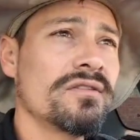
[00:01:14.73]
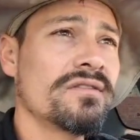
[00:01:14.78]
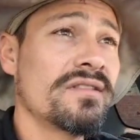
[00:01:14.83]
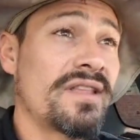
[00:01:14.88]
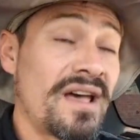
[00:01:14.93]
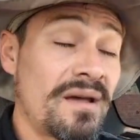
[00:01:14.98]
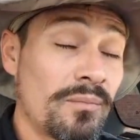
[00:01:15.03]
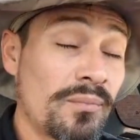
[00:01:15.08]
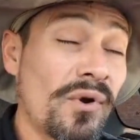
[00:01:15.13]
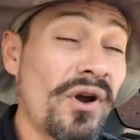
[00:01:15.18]

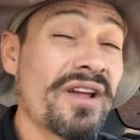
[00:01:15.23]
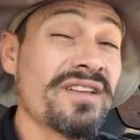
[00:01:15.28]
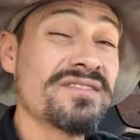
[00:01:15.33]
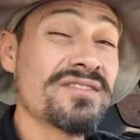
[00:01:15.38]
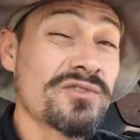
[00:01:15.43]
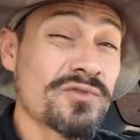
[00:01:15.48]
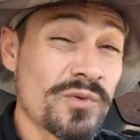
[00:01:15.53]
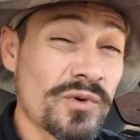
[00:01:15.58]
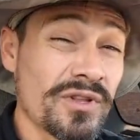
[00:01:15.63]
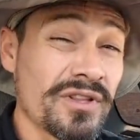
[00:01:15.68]
that price
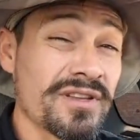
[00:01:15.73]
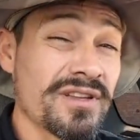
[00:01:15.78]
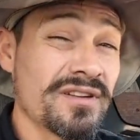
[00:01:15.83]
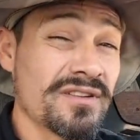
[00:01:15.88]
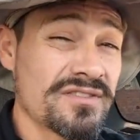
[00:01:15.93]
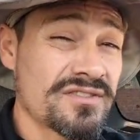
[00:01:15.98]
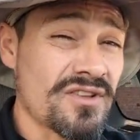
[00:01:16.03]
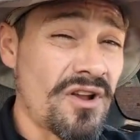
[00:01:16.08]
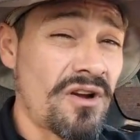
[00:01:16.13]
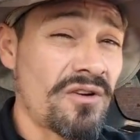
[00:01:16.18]
is really going
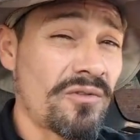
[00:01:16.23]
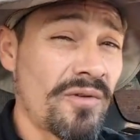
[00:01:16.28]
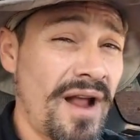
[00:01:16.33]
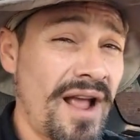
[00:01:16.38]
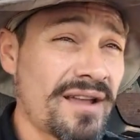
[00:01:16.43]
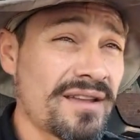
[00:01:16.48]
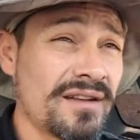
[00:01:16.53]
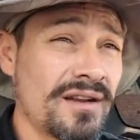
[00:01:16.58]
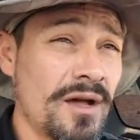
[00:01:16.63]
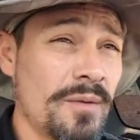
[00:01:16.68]
to start
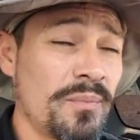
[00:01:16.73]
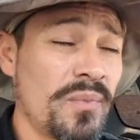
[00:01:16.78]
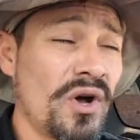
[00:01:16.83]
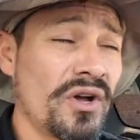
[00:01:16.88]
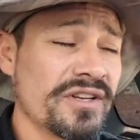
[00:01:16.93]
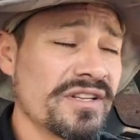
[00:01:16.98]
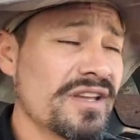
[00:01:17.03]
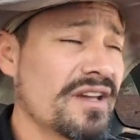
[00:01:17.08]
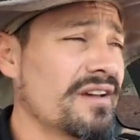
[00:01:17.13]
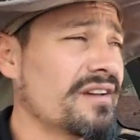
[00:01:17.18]
racking up
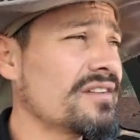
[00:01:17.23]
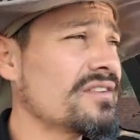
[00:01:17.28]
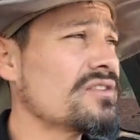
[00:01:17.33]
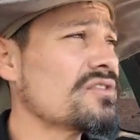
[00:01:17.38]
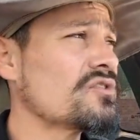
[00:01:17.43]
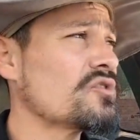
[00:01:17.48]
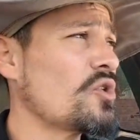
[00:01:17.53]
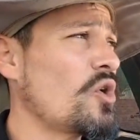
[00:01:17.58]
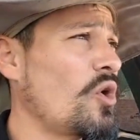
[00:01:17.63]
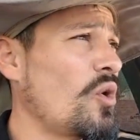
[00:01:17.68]
on you.
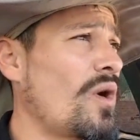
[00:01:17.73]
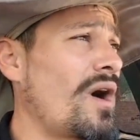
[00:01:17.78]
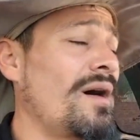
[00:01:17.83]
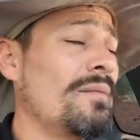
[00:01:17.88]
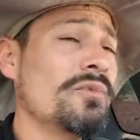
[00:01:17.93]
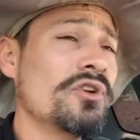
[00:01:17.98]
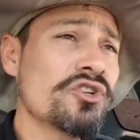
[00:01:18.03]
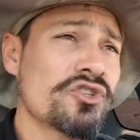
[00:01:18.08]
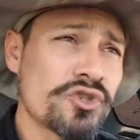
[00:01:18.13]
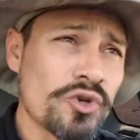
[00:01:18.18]
So
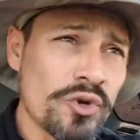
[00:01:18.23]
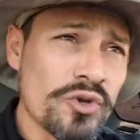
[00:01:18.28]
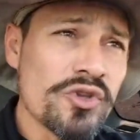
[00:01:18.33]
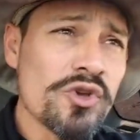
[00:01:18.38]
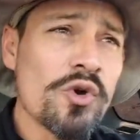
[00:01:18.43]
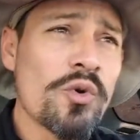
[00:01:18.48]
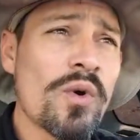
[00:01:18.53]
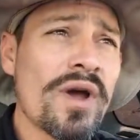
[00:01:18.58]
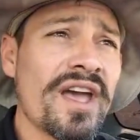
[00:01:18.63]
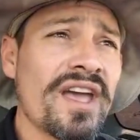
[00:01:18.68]
I'm going to show
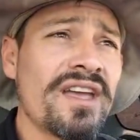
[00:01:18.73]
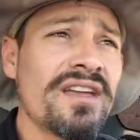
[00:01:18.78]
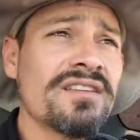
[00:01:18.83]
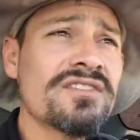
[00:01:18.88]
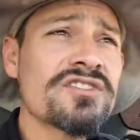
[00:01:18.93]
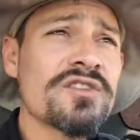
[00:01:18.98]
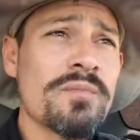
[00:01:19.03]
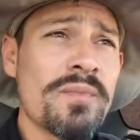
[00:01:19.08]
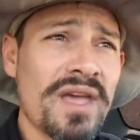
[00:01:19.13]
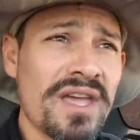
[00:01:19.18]
you a way
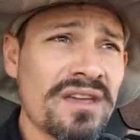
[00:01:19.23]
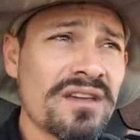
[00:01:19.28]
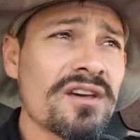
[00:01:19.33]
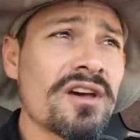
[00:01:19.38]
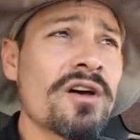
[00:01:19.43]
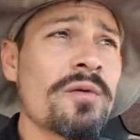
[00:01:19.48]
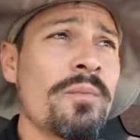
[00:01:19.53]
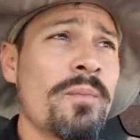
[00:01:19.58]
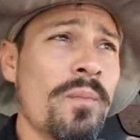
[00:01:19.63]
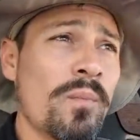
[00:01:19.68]
to make
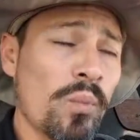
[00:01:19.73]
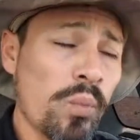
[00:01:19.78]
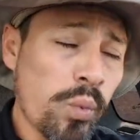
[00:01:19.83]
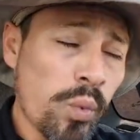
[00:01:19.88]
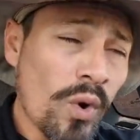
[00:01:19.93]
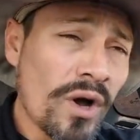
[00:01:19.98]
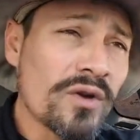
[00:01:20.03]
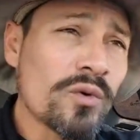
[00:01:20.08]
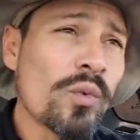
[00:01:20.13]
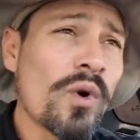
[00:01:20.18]
a
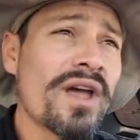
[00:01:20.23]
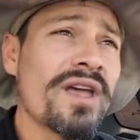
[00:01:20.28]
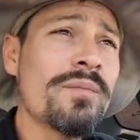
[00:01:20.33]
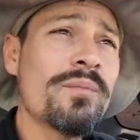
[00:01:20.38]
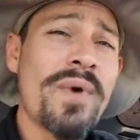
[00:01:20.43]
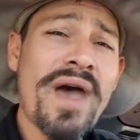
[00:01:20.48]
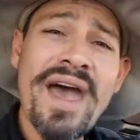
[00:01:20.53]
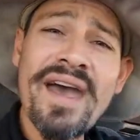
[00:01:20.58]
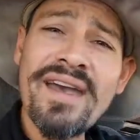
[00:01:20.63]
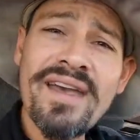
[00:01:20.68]
one-way
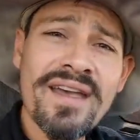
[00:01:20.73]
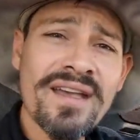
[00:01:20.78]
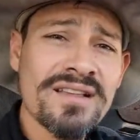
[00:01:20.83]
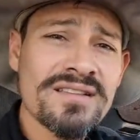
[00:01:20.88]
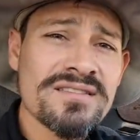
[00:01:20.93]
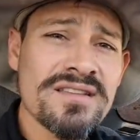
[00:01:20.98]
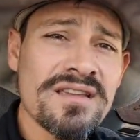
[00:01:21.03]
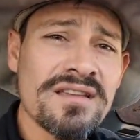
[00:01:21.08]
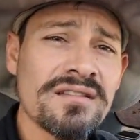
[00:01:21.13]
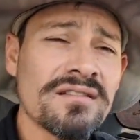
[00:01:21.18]
bat
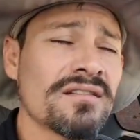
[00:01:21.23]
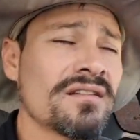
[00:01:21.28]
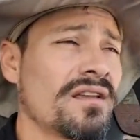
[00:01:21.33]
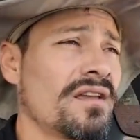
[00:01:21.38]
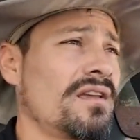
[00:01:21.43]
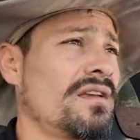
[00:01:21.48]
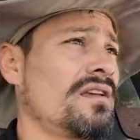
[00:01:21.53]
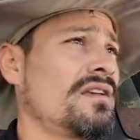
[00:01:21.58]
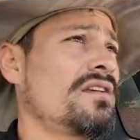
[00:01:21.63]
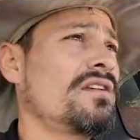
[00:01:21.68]
exit
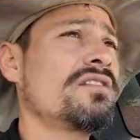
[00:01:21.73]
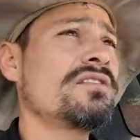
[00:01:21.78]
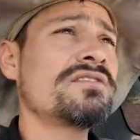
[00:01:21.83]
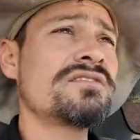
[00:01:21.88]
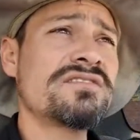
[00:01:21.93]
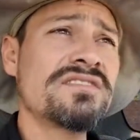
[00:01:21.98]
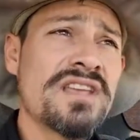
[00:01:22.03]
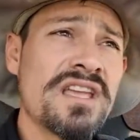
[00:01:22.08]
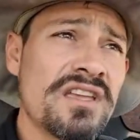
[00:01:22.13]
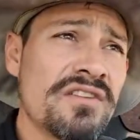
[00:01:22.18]

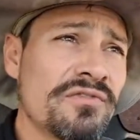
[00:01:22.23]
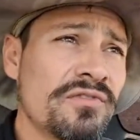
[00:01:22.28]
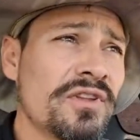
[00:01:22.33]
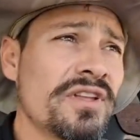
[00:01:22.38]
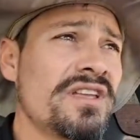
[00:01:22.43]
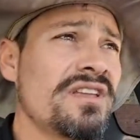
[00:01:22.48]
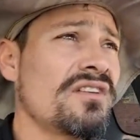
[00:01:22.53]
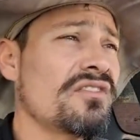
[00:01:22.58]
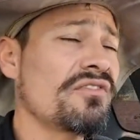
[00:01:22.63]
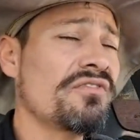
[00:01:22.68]

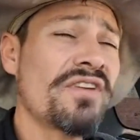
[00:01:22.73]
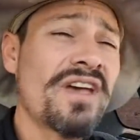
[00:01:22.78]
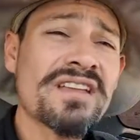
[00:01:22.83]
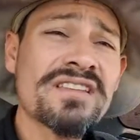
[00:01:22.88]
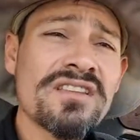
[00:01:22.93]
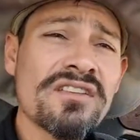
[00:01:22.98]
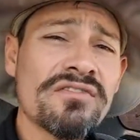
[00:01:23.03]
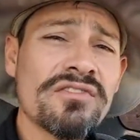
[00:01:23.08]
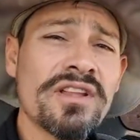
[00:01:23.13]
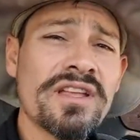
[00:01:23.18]
safely,
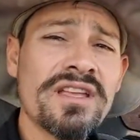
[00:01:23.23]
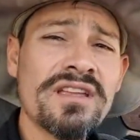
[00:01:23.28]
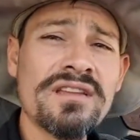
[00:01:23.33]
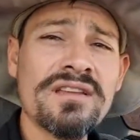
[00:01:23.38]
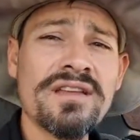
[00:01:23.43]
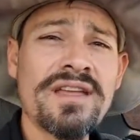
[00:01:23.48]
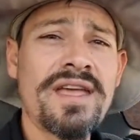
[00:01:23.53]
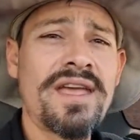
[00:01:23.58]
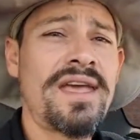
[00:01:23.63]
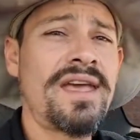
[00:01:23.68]

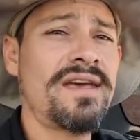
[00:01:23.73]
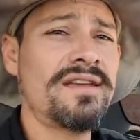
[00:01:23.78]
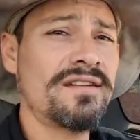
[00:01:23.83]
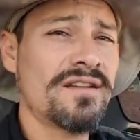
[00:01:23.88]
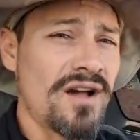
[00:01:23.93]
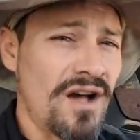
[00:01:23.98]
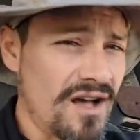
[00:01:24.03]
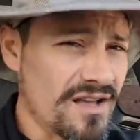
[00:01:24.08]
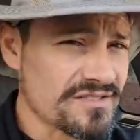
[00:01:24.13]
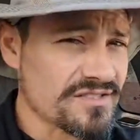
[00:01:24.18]
effectively, and
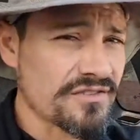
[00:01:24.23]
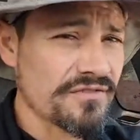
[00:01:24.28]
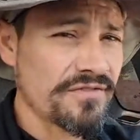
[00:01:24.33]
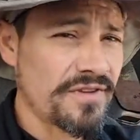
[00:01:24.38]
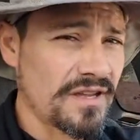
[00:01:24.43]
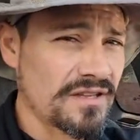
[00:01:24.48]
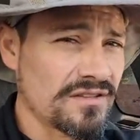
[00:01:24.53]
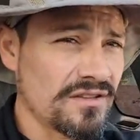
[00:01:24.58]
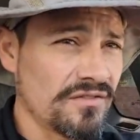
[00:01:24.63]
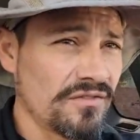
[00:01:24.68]

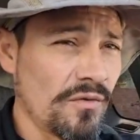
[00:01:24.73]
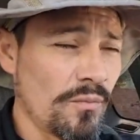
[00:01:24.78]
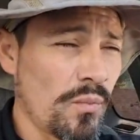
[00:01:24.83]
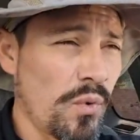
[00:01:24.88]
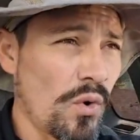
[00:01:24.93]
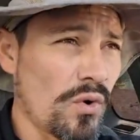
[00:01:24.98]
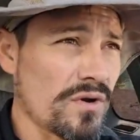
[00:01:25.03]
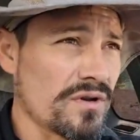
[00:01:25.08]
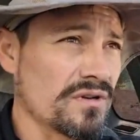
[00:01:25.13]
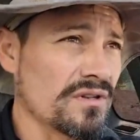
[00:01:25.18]
cost-effective,
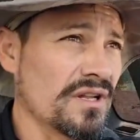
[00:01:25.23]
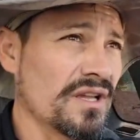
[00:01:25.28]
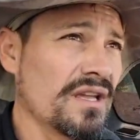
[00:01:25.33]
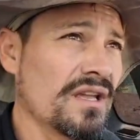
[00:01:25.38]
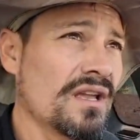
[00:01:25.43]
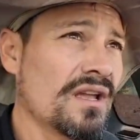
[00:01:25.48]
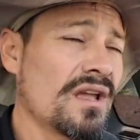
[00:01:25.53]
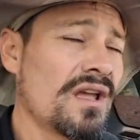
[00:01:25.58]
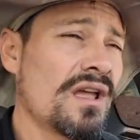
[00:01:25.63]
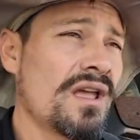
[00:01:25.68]

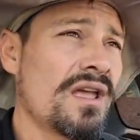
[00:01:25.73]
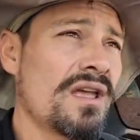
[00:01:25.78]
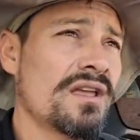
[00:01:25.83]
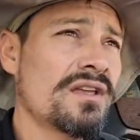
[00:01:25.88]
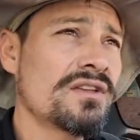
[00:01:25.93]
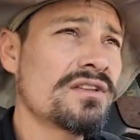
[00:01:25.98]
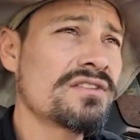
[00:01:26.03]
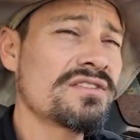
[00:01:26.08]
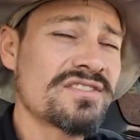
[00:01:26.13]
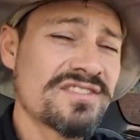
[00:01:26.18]
importantly.
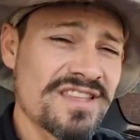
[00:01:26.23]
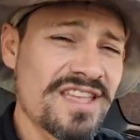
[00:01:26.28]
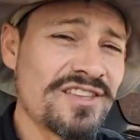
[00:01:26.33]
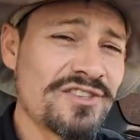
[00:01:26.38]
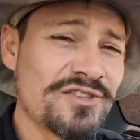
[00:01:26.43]
Stay